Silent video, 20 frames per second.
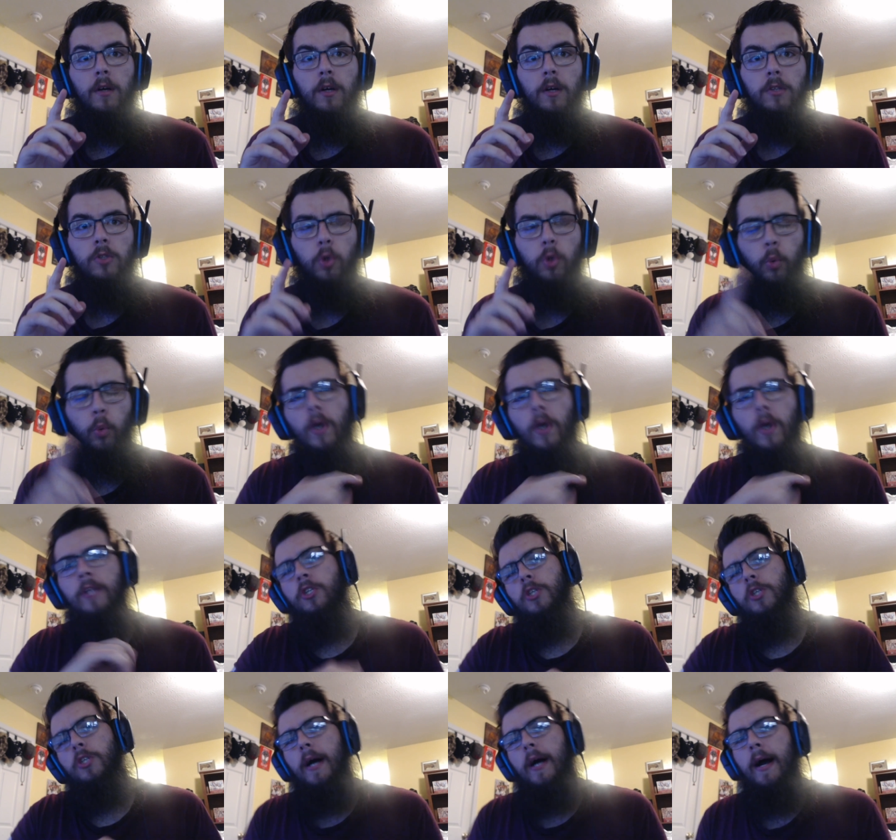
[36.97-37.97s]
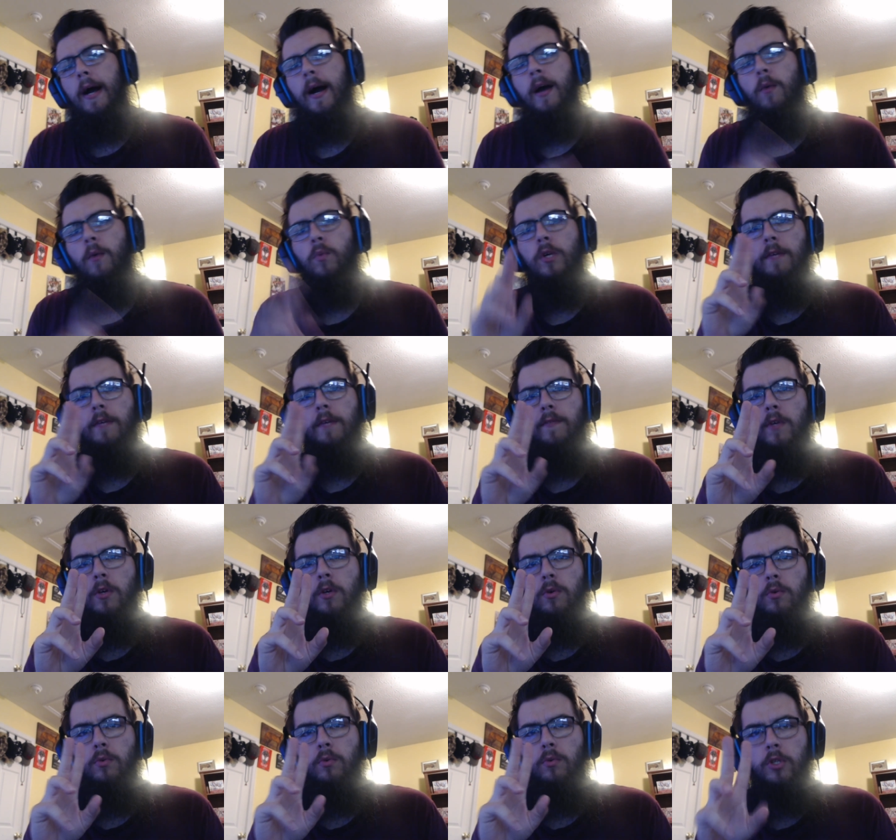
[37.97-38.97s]
For which, I will give
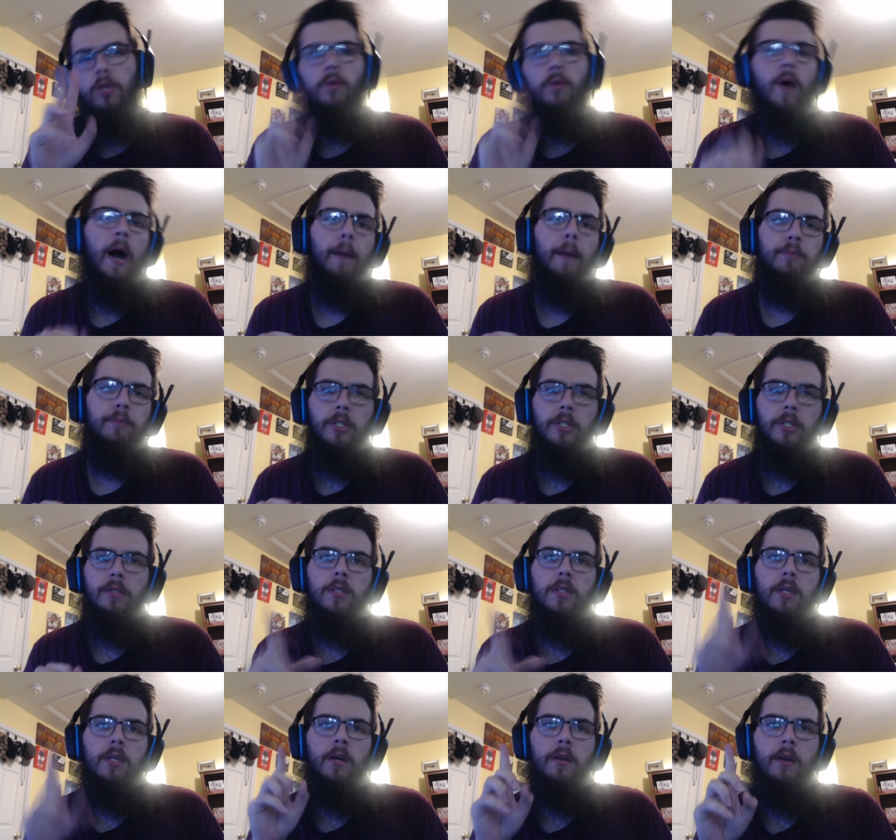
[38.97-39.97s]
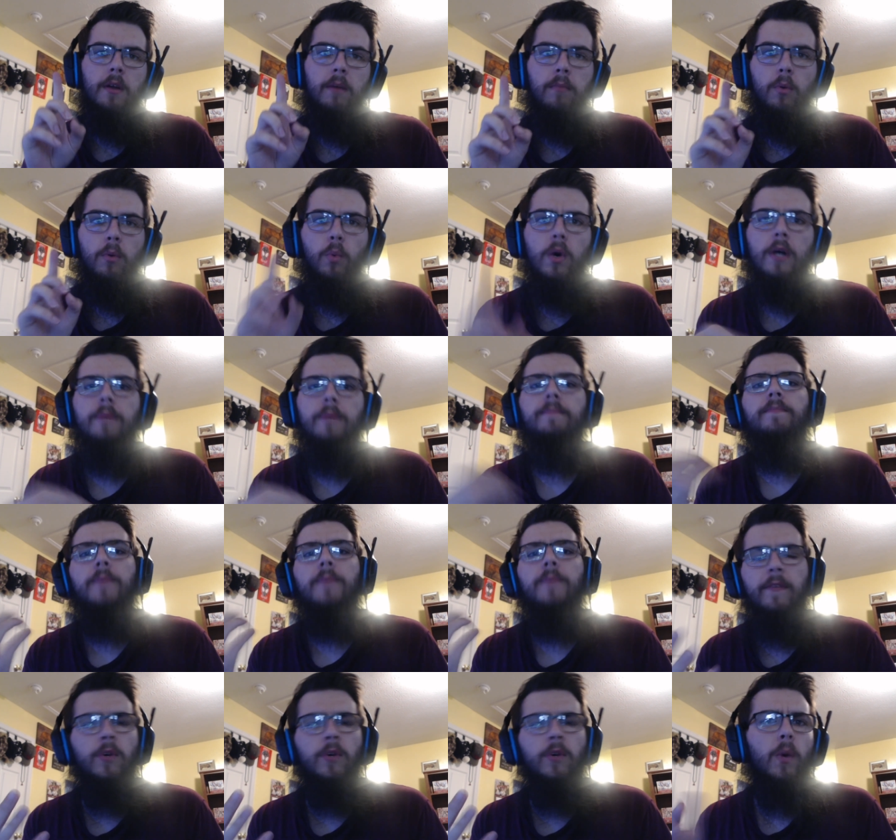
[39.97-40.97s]
you two options. Number one,
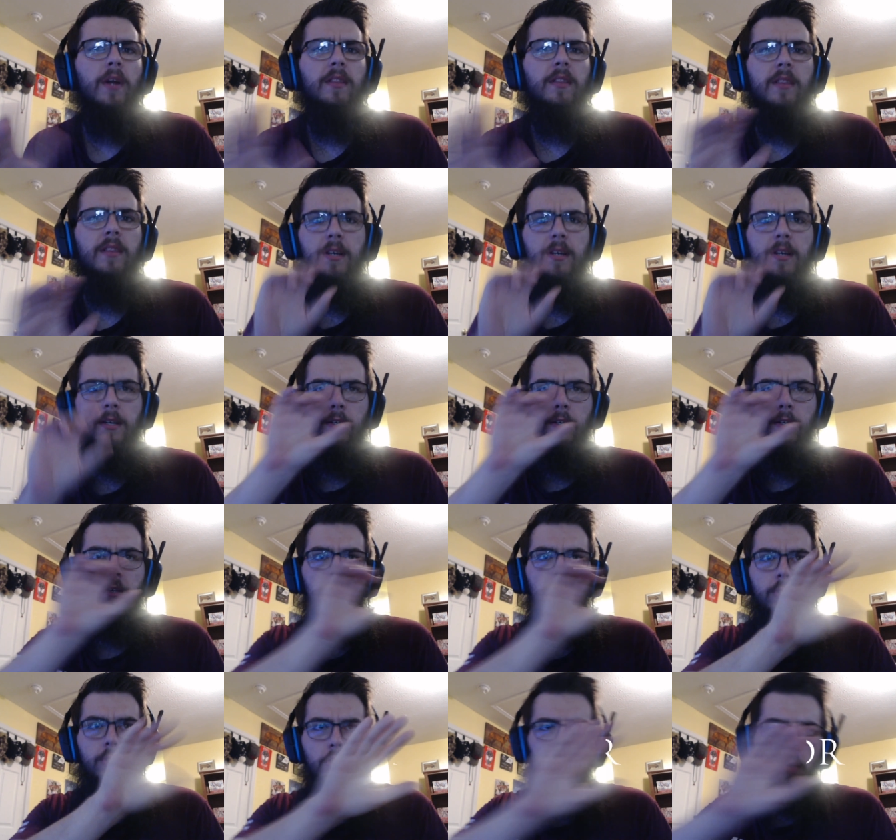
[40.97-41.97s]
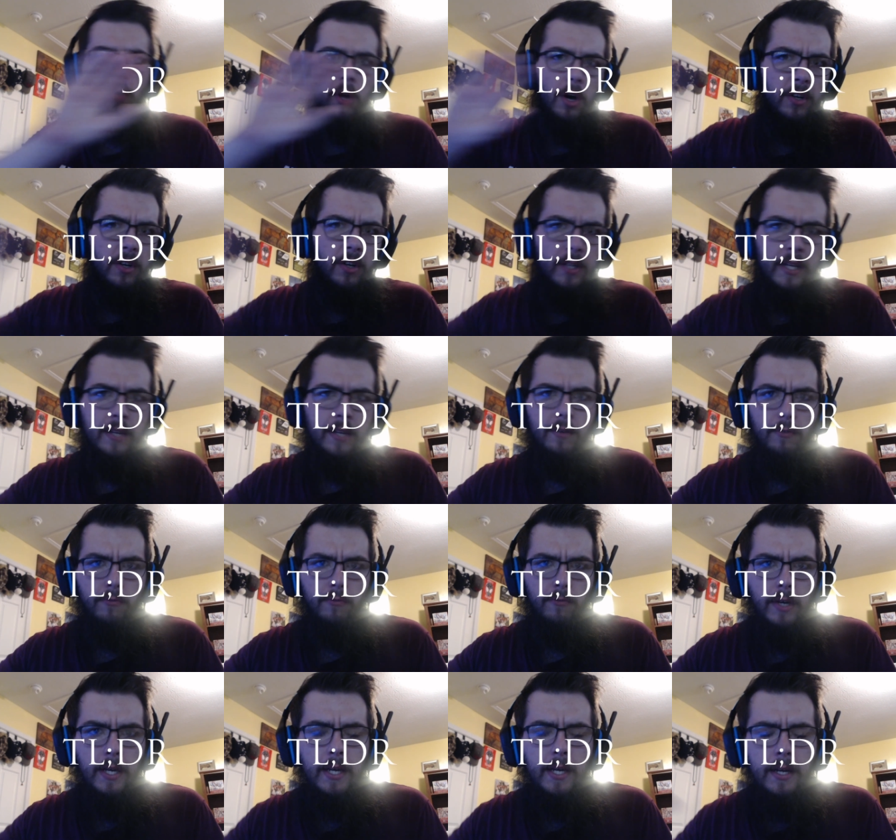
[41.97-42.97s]
if you want the too long didn't
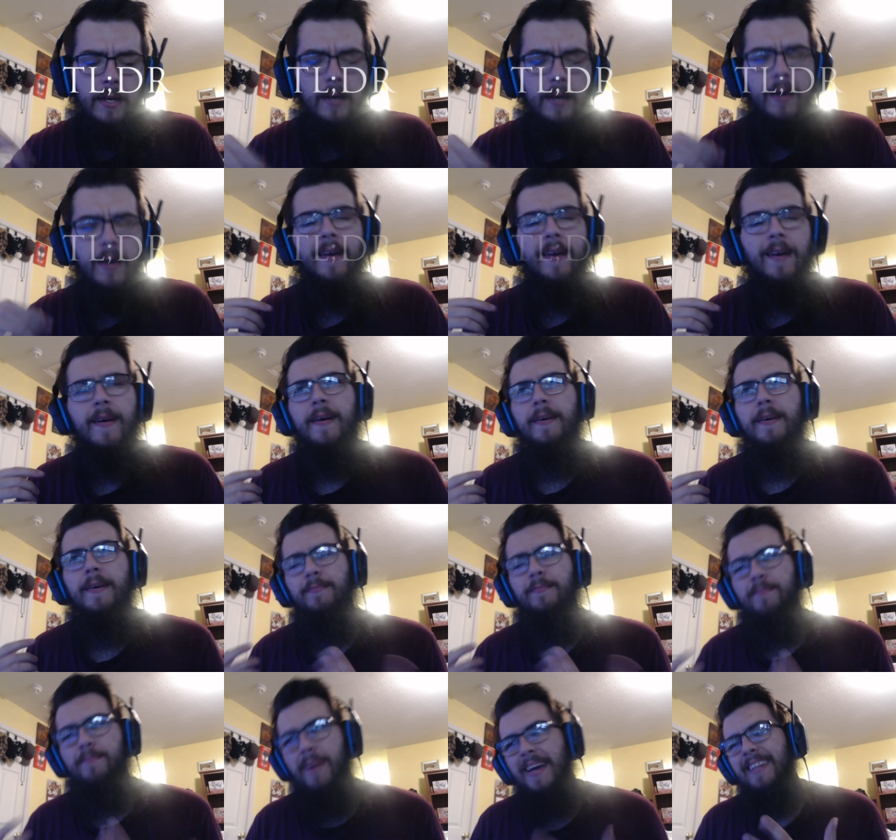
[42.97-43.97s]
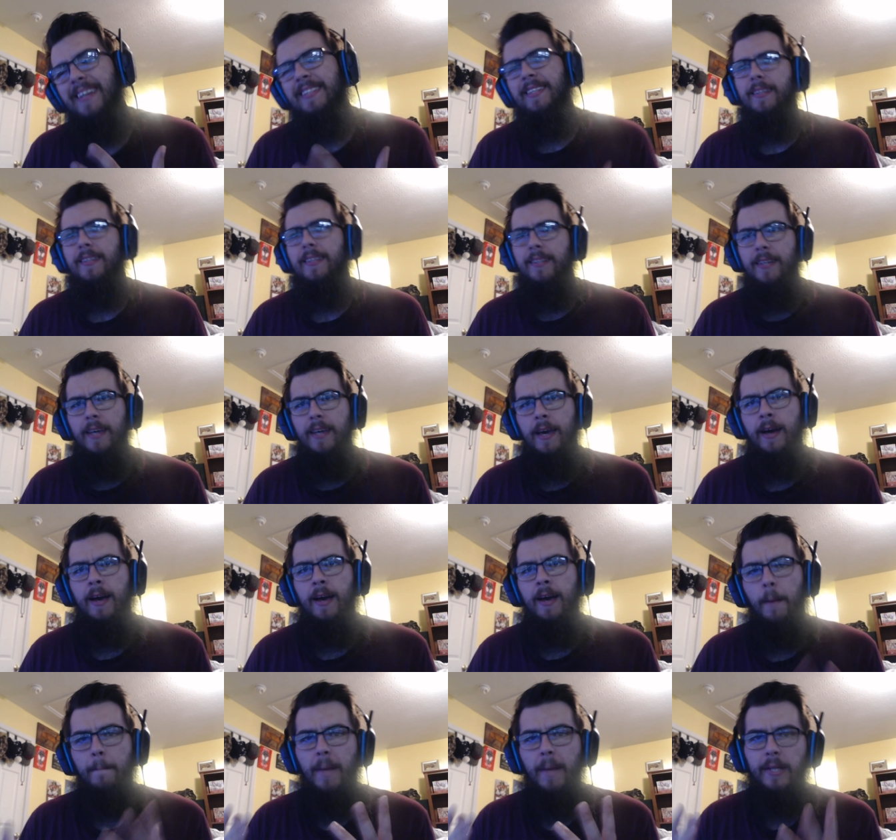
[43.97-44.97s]
read, basically,
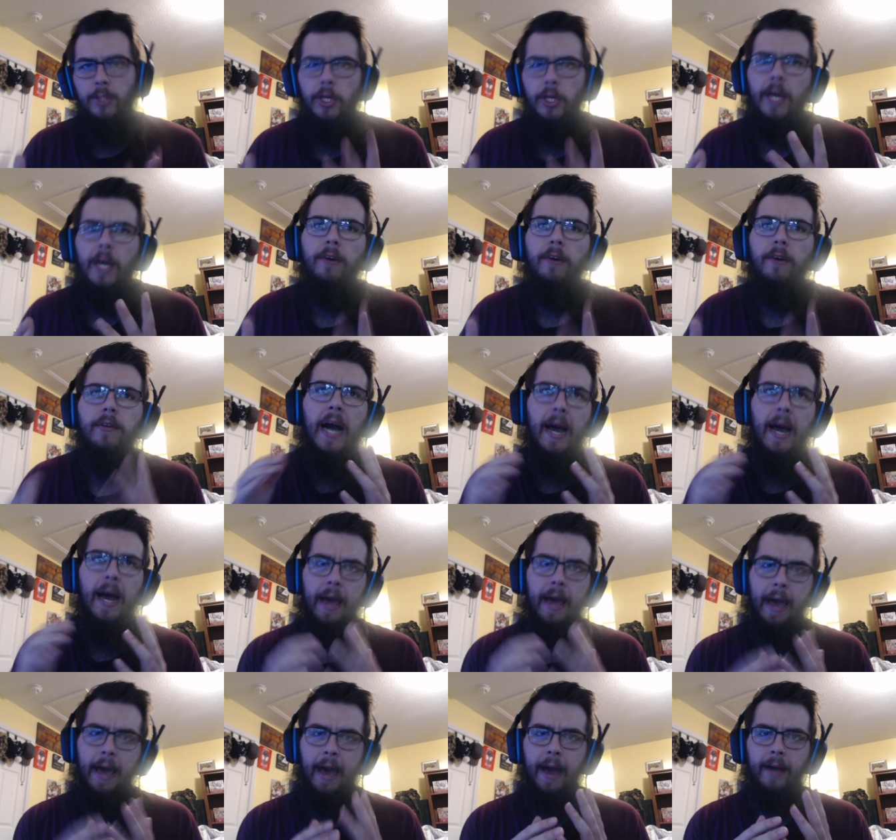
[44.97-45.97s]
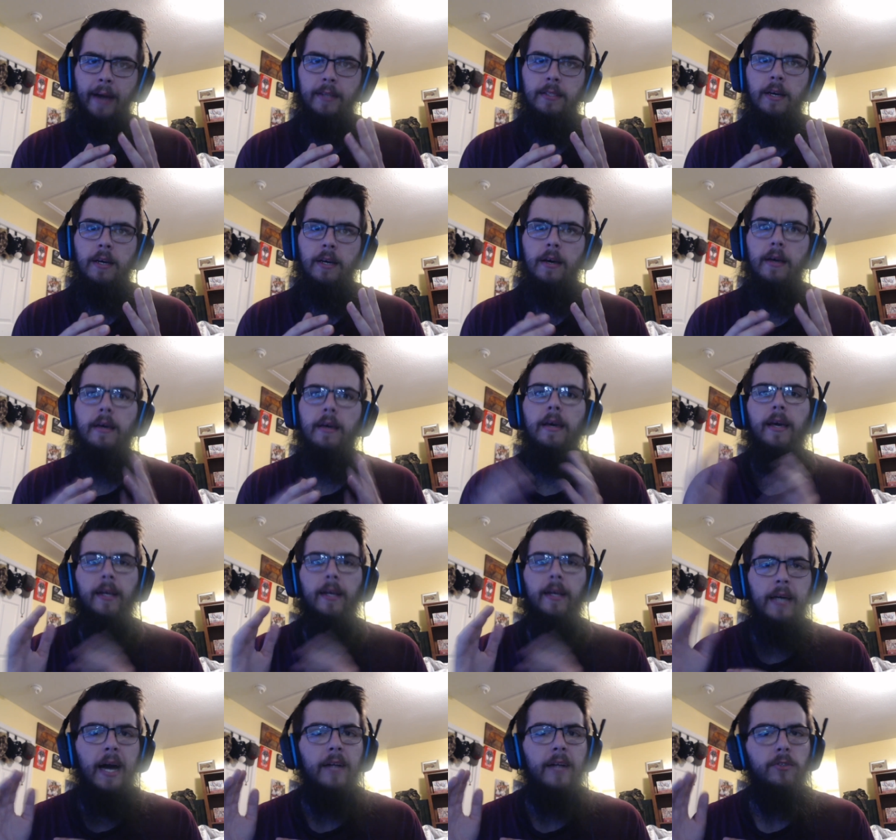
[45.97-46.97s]
my channel got hacked, it
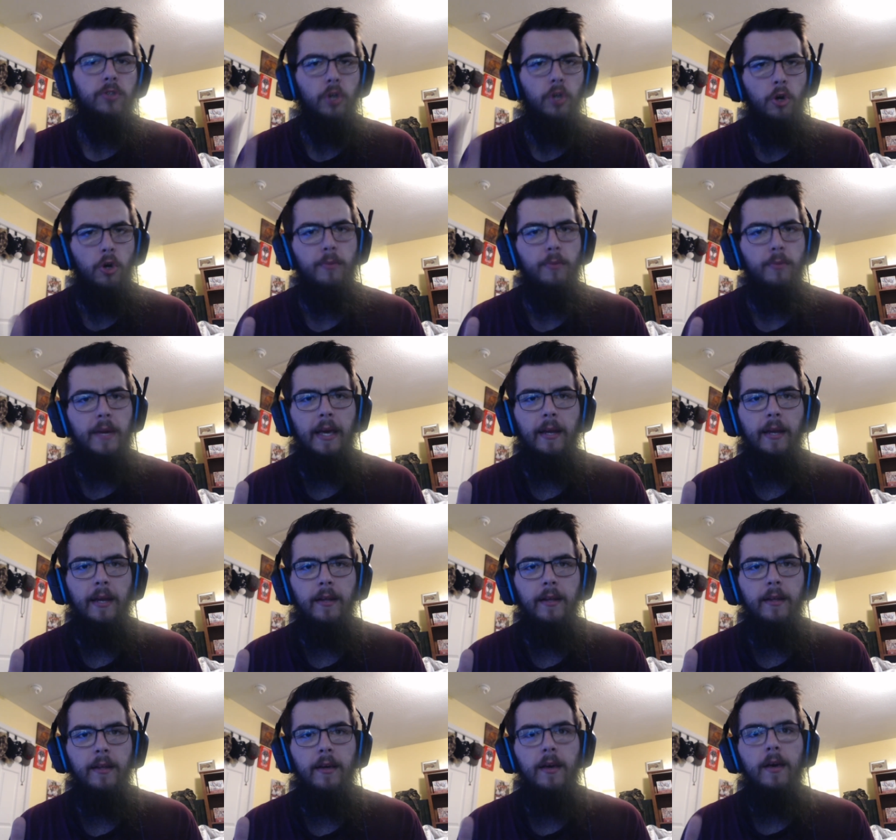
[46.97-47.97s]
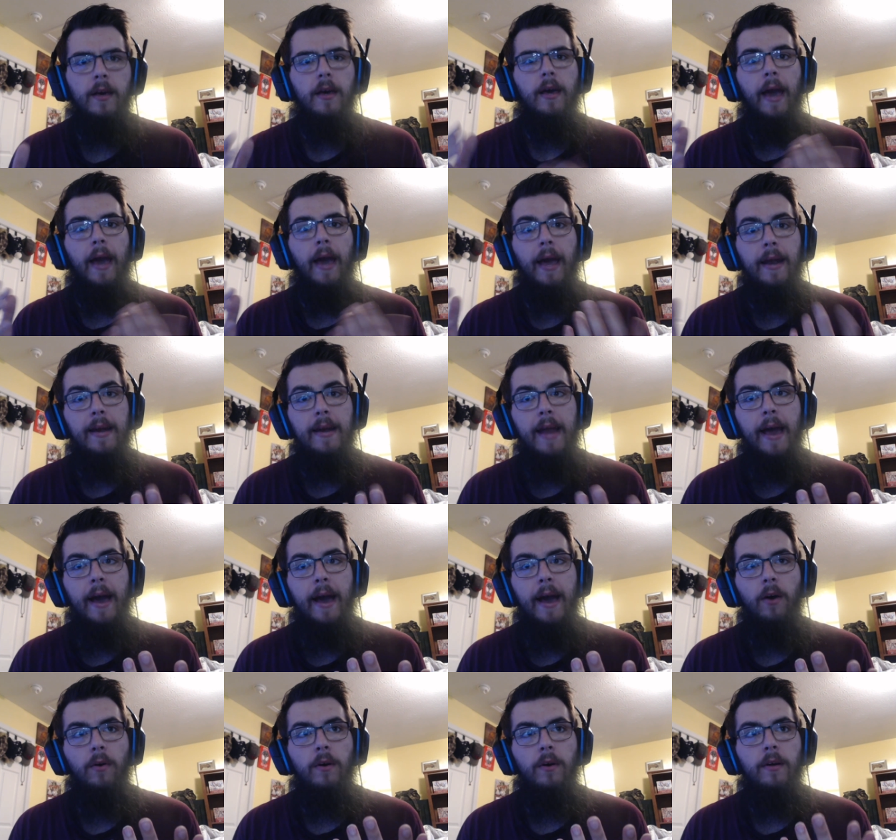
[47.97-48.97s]
got terminated, and
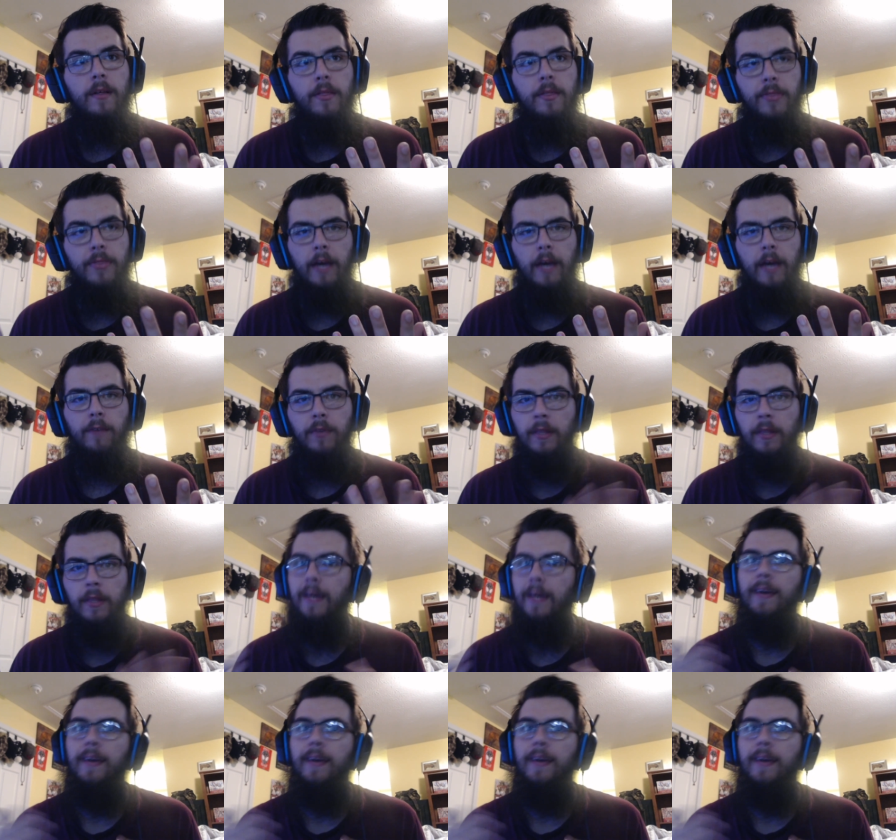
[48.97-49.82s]
now, thankfully,